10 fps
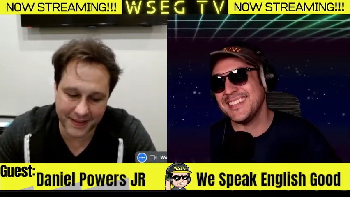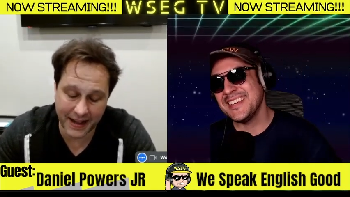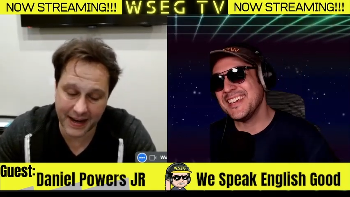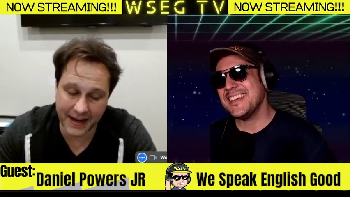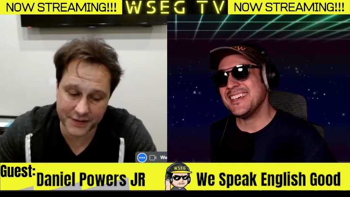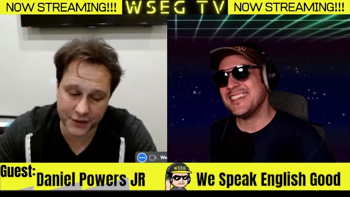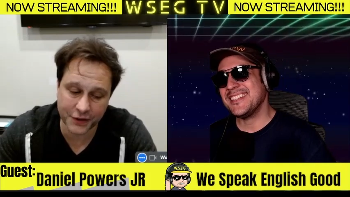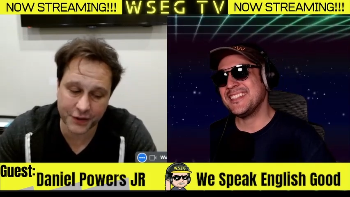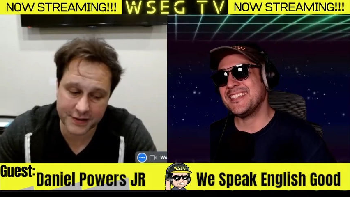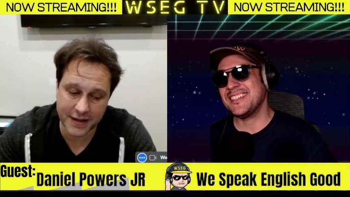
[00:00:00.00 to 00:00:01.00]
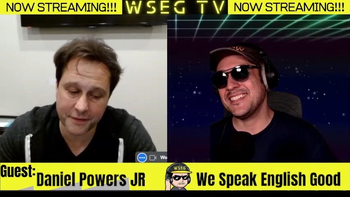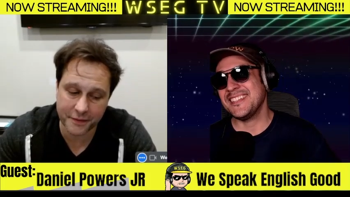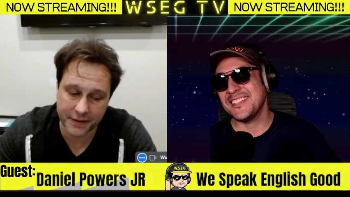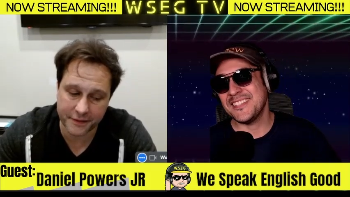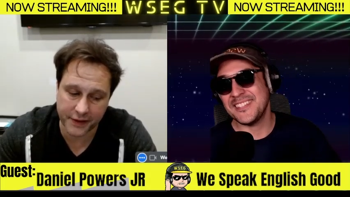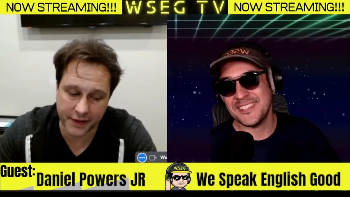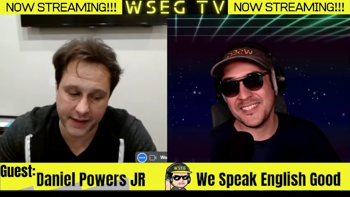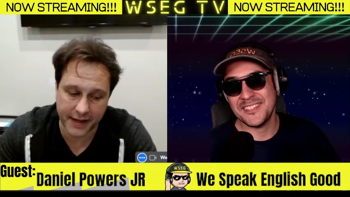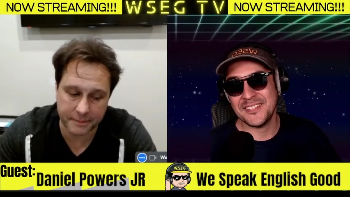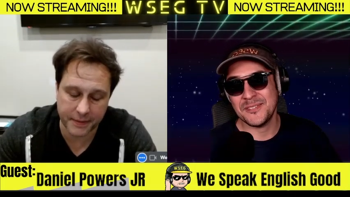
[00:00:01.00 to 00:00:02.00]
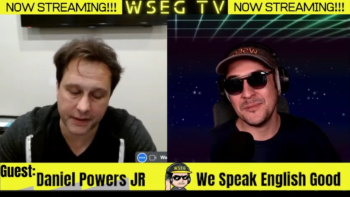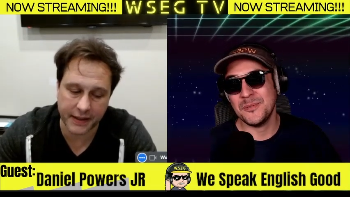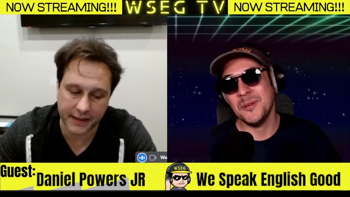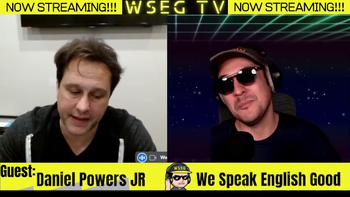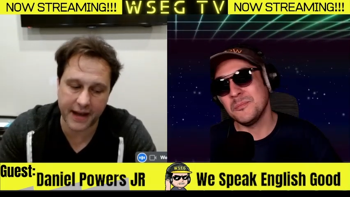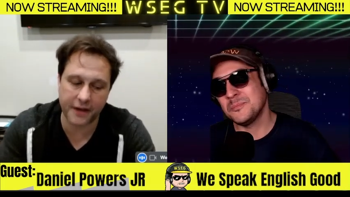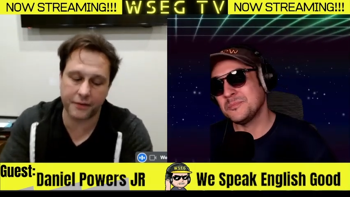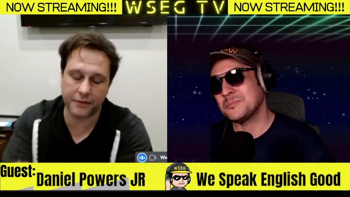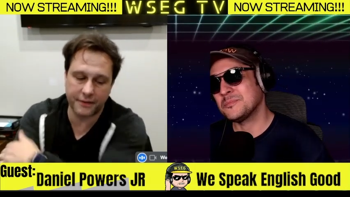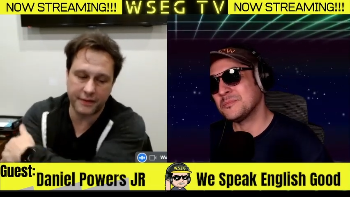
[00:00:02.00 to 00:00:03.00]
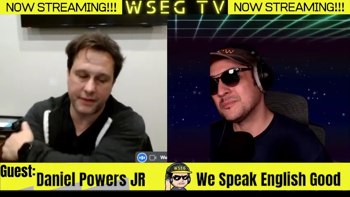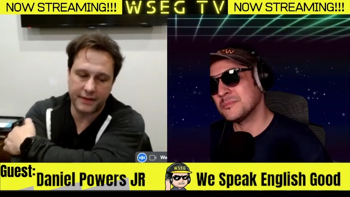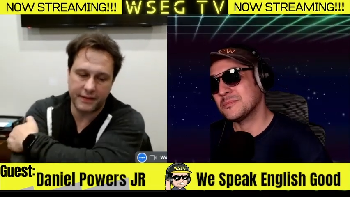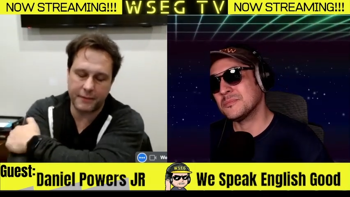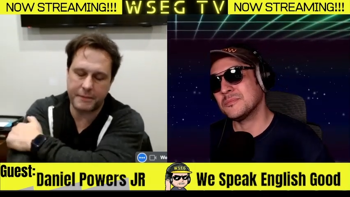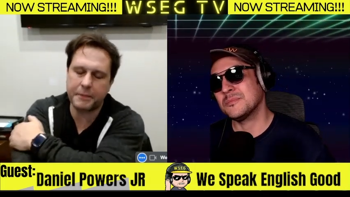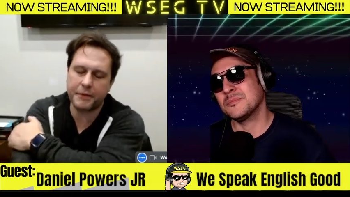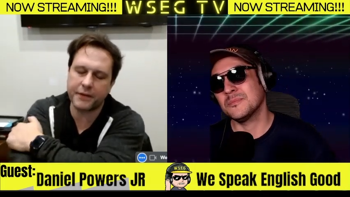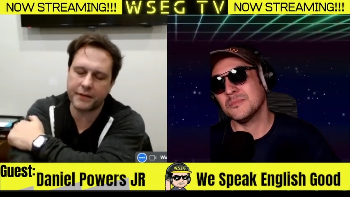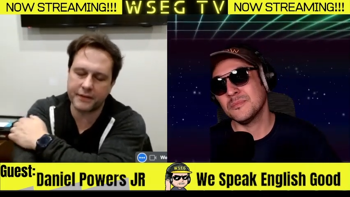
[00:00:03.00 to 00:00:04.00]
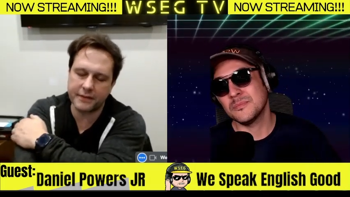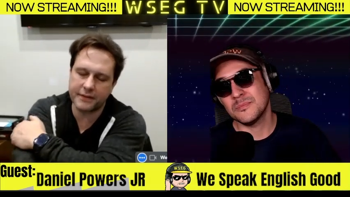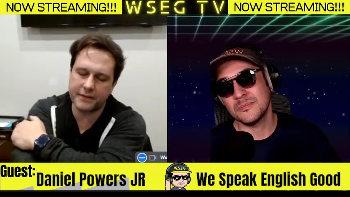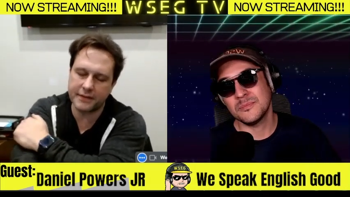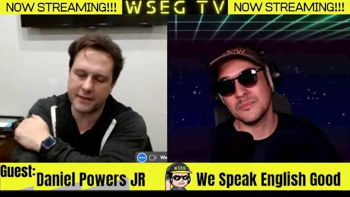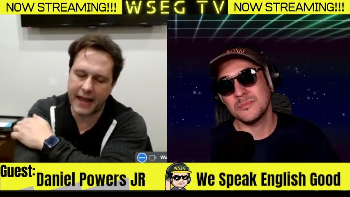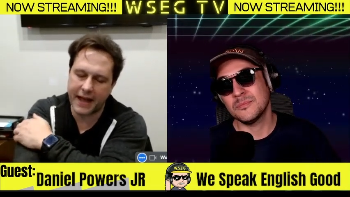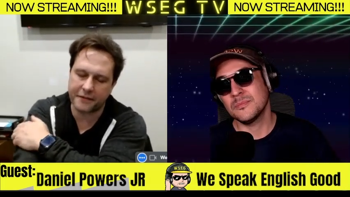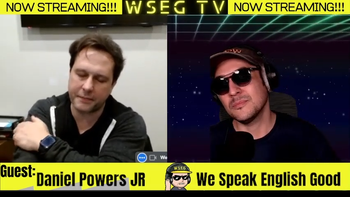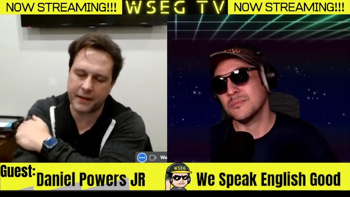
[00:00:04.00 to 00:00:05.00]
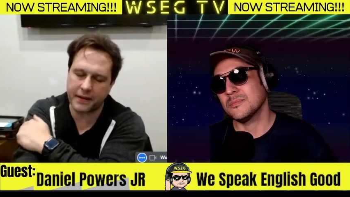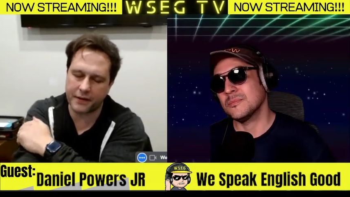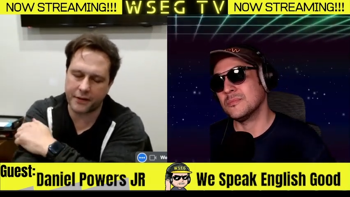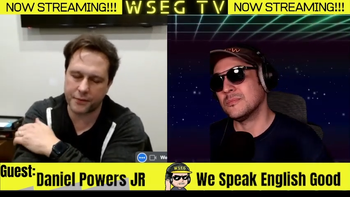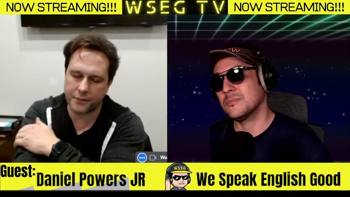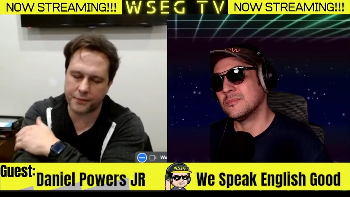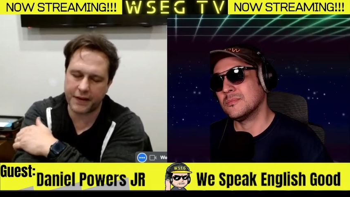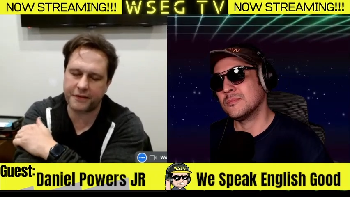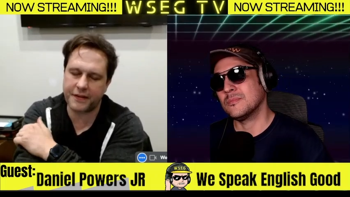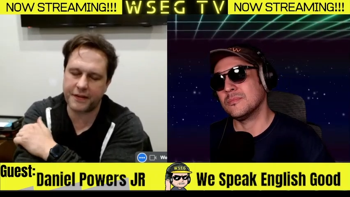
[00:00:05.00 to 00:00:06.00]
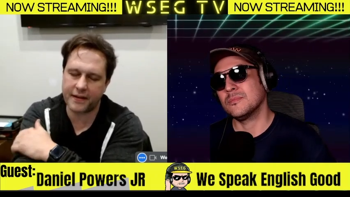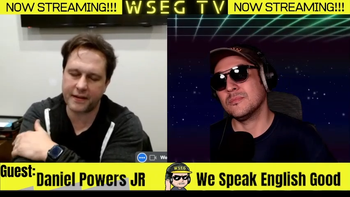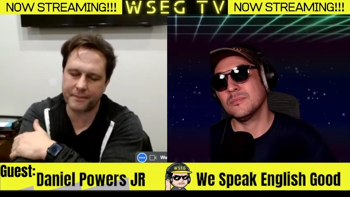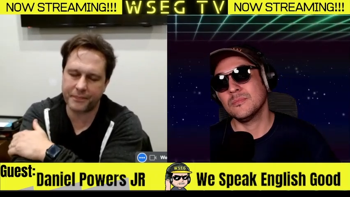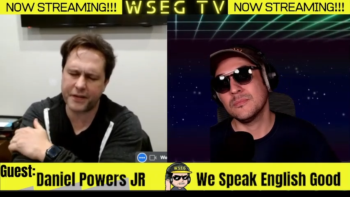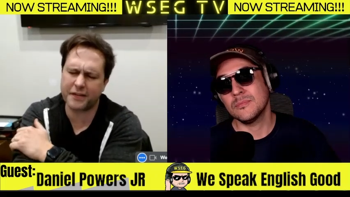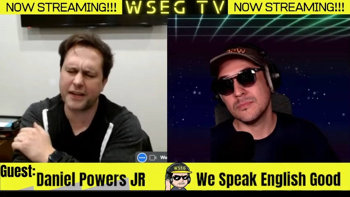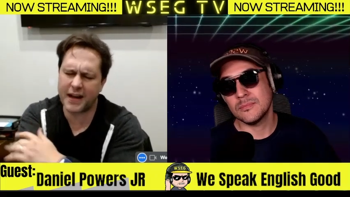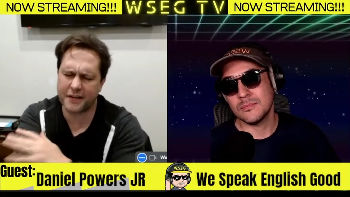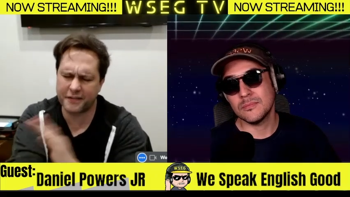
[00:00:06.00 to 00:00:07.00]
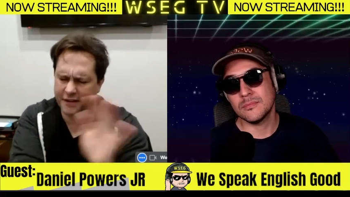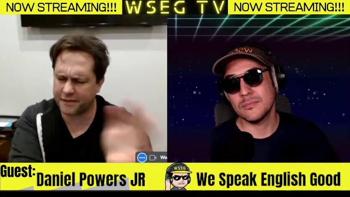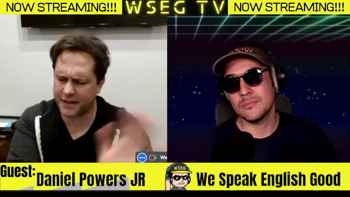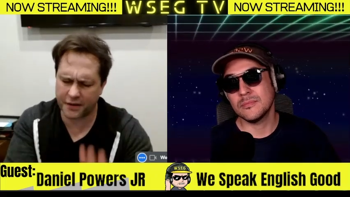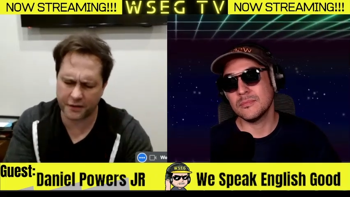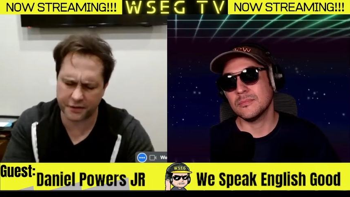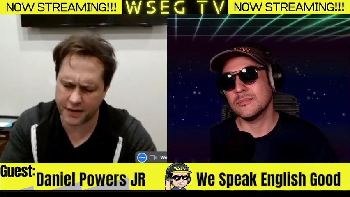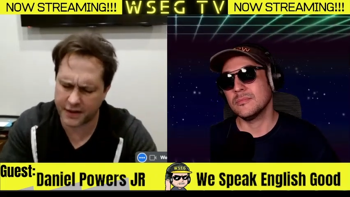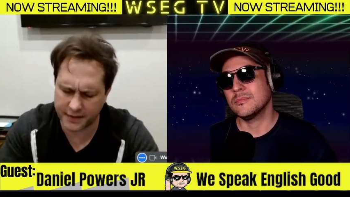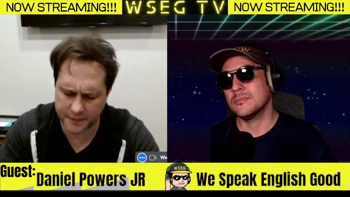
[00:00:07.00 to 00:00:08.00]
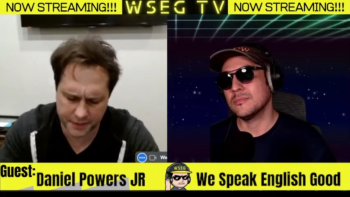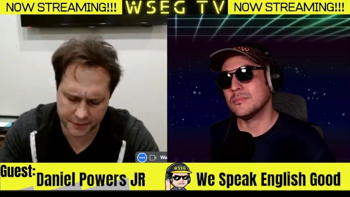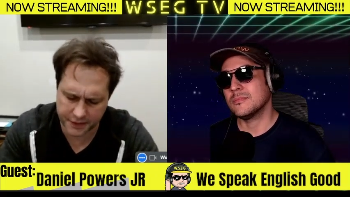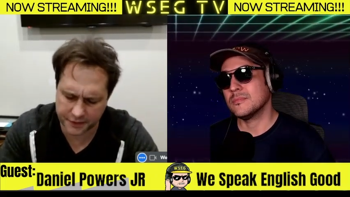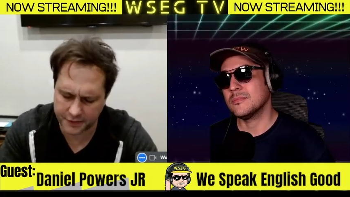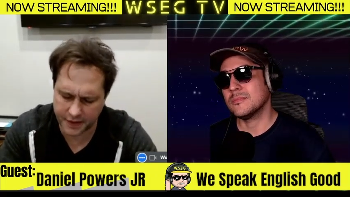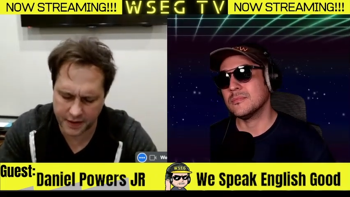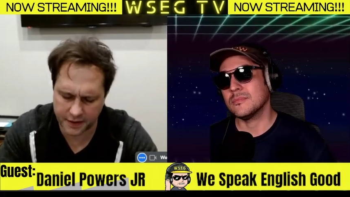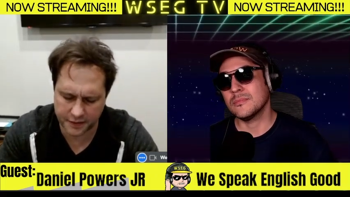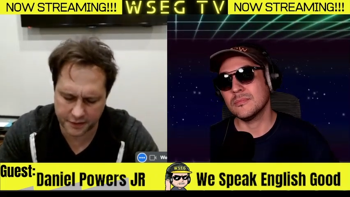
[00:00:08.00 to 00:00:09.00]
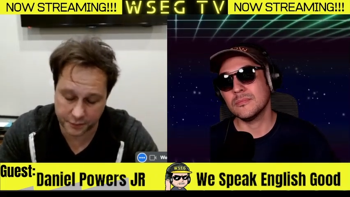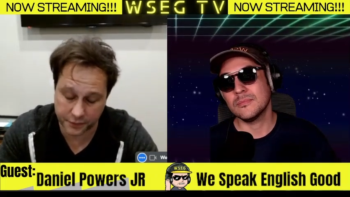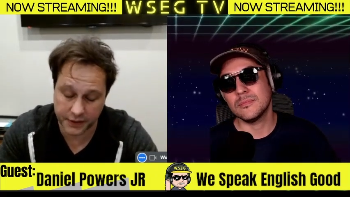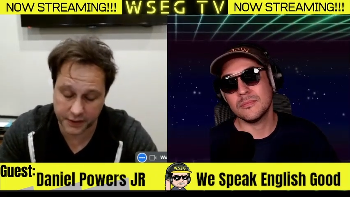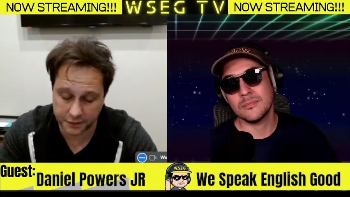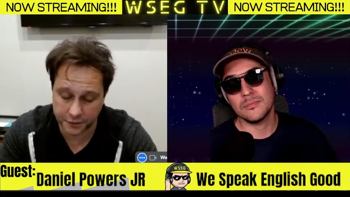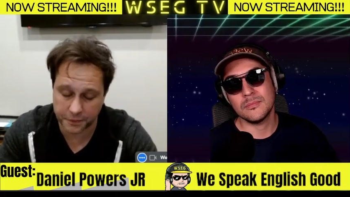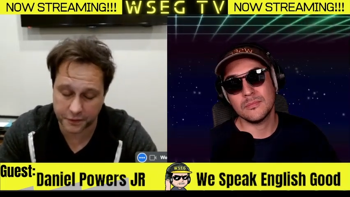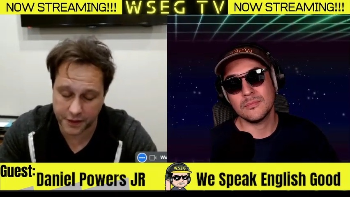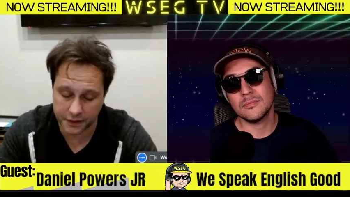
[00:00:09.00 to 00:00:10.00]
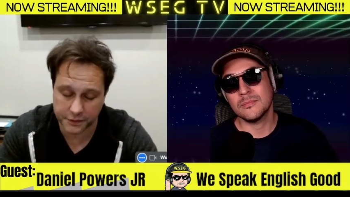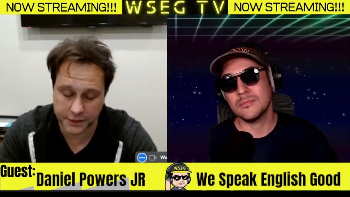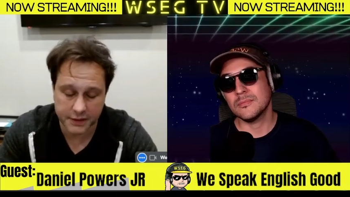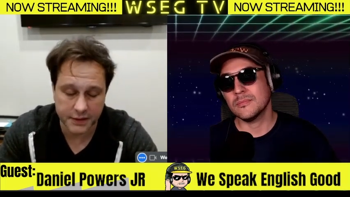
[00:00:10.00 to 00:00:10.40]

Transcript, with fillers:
Speaker 1: it, it, took a long time for me to figure that out. But like now, if people ask me, you know, they see there's a lot of stuff that goes on in the business that are is really mm. super stressful.